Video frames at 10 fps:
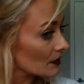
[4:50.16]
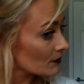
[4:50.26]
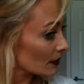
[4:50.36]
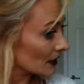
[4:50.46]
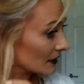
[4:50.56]

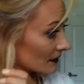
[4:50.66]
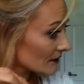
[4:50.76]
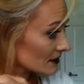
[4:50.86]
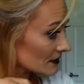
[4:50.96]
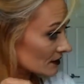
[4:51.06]
But
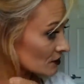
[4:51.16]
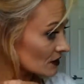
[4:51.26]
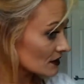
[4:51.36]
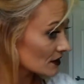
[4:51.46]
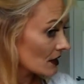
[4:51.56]
this is
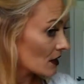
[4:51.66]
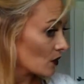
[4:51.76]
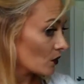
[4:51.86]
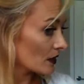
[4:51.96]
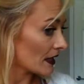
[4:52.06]
just
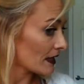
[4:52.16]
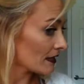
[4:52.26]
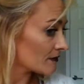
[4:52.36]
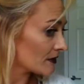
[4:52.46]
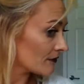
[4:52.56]
what I
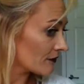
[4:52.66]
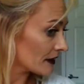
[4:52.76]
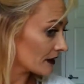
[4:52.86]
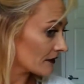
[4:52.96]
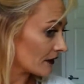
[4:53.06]
have been
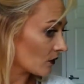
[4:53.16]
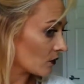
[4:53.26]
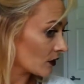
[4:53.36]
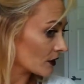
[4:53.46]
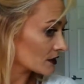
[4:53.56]
finding that
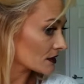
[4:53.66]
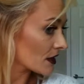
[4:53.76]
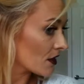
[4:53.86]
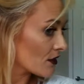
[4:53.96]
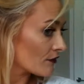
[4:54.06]
works
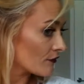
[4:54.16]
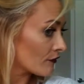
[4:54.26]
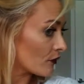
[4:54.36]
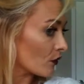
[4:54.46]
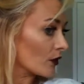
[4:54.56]

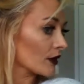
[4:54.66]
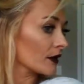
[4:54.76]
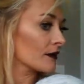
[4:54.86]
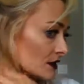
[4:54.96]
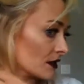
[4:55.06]
for.
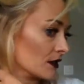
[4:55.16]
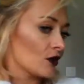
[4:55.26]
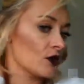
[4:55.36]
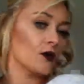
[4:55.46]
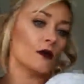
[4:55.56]
I'm just going to
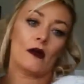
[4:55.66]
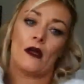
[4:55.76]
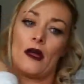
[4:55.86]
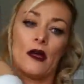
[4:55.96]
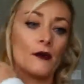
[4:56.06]
go
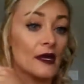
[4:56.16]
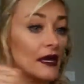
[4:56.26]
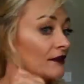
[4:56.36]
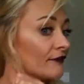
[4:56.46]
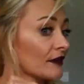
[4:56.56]

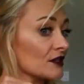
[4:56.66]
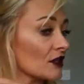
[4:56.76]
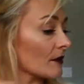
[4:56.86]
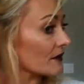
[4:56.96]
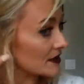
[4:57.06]
and finish
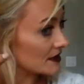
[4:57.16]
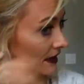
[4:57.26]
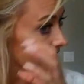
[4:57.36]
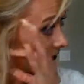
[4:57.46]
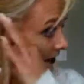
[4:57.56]
up this side of the